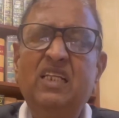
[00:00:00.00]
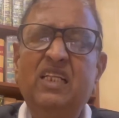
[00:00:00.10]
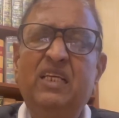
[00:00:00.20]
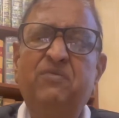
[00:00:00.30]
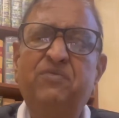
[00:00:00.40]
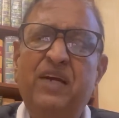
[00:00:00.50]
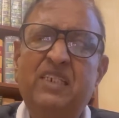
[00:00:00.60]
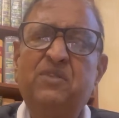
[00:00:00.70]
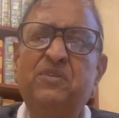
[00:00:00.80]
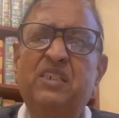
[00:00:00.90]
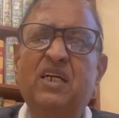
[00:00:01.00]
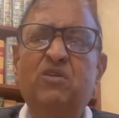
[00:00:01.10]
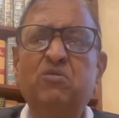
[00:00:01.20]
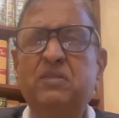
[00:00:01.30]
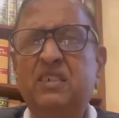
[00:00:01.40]
the facts which are
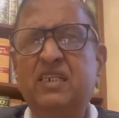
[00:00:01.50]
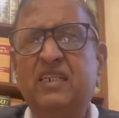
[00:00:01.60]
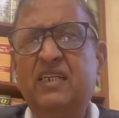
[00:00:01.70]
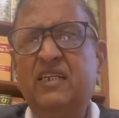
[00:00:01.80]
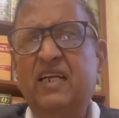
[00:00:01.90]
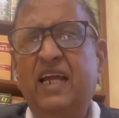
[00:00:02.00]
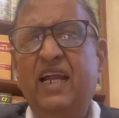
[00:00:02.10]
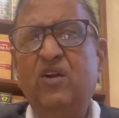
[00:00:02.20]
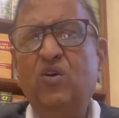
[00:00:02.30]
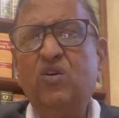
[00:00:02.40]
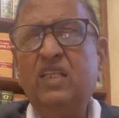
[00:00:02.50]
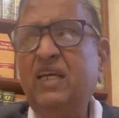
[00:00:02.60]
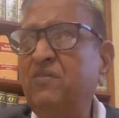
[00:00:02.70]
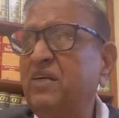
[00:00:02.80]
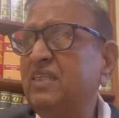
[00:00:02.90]
to be stated and not the
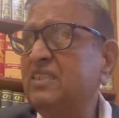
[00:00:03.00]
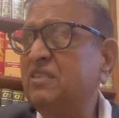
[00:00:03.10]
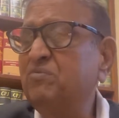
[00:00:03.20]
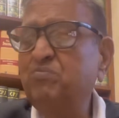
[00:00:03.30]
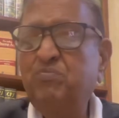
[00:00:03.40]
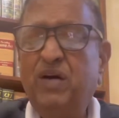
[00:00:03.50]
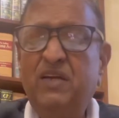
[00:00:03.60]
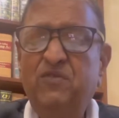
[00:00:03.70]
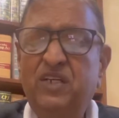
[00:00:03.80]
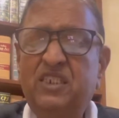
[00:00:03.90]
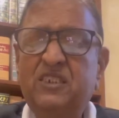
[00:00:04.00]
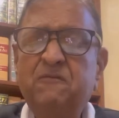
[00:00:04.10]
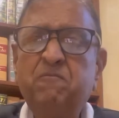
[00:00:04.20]
evidence by which